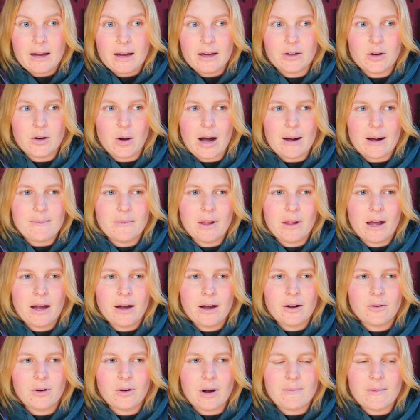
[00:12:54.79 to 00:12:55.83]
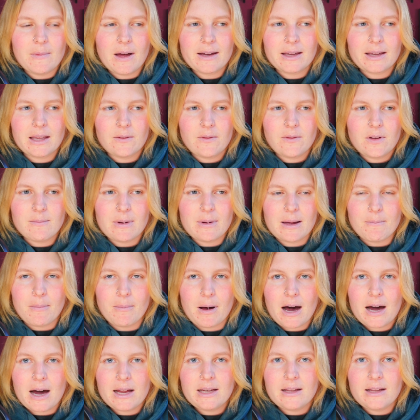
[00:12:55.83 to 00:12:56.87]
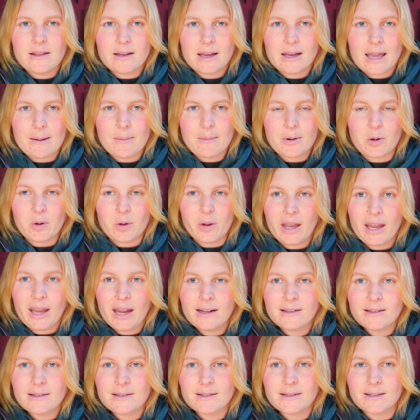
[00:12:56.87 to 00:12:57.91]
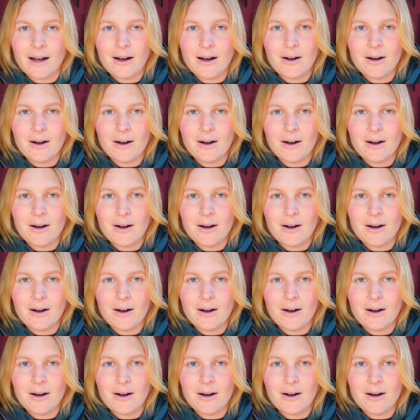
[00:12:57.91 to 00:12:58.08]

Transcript: you know, I'm not giving my body the chemical hits